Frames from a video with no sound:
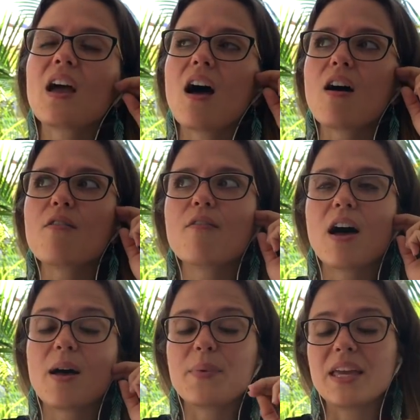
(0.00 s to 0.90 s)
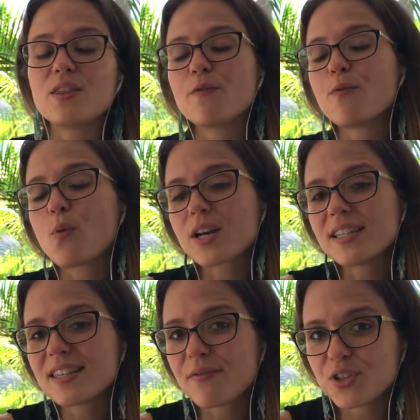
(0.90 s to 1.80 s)
the
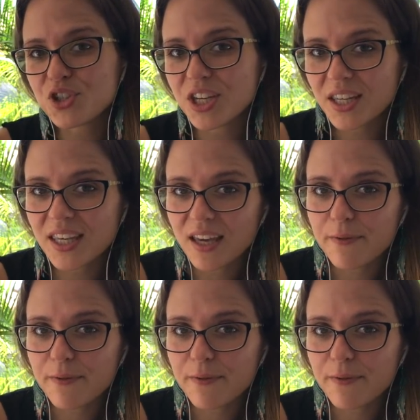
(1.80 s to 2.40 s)
47th gene key